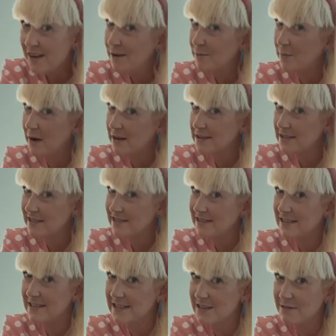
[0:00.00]
But
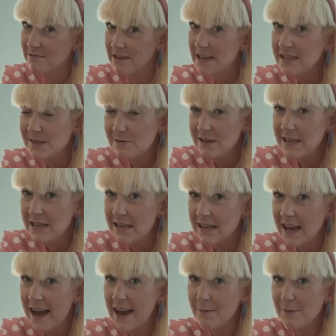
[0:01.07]
until next week,
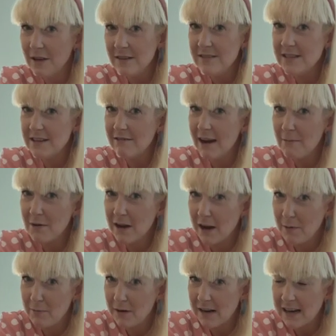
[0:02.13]
I'm going to grab a
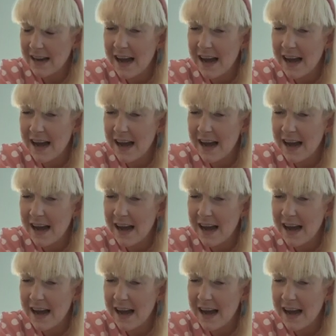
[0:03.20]
cuppa